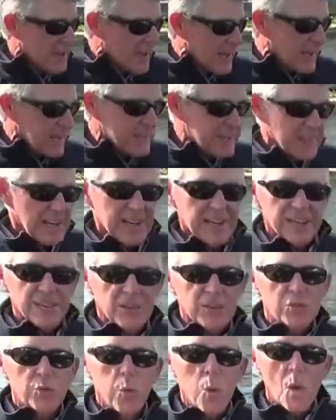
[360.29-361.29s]
is that in the
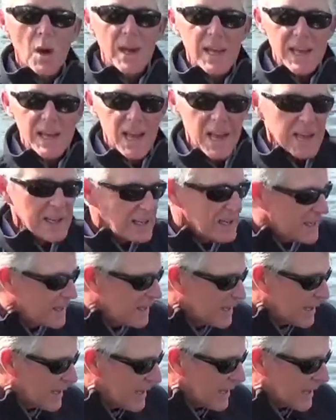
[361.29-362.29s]
2080,
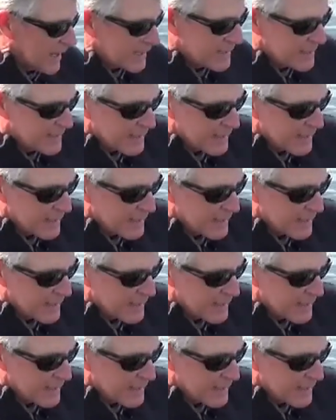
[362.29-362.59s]
it